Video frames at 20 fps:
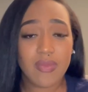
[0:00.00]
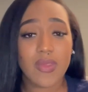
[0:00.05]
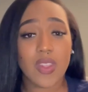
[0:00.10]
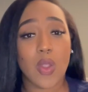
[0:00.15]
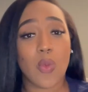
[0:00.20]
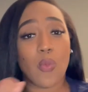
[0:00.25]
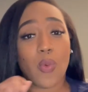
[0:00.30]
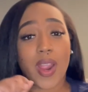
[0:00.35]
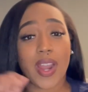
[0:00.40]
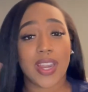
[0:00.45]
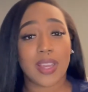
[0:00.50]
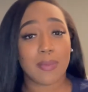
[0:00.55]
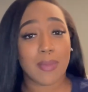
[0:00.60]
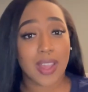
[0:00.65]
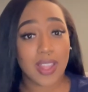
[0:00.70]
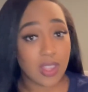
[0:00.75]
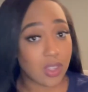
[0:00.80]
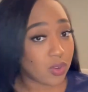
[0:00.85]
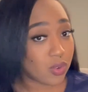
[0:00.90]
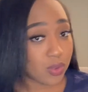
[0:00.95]
writing my
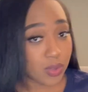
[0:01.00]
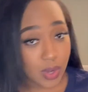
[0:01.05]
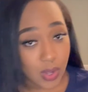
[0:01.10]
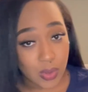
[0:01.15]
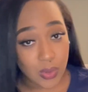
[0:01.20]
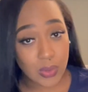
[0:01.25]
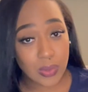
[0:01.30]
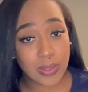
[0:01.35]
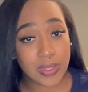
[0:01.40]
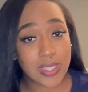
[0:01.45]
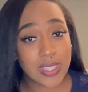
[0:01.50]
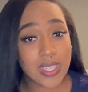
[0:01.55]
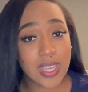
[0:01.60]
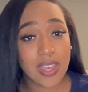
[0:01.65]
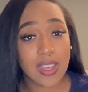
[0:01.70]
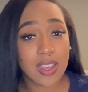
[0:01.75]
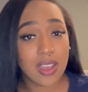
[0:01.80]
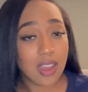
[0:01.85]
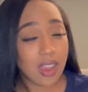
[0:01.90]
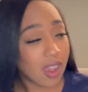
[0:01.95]
little notes,
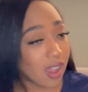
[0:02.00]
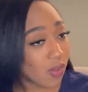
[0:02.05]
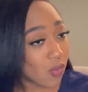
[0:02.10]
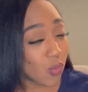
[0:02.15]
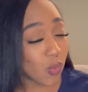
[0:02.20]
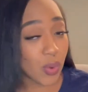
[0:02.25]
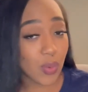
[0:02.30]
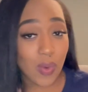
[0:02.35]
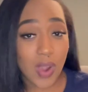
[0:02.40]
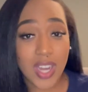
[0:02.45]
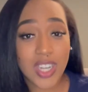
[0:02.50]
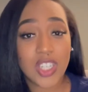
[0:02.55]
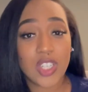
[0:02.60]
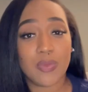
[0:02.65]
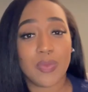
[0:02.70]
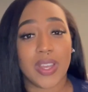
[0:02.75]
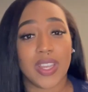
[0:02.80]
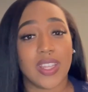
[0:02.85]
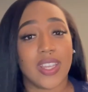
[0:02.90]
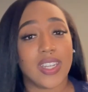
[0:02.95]
rewatching
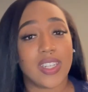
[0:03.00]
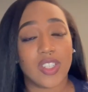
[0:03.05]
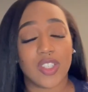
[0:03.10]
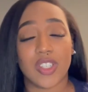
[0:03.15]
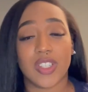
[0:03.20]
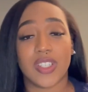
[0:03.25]
my lectures,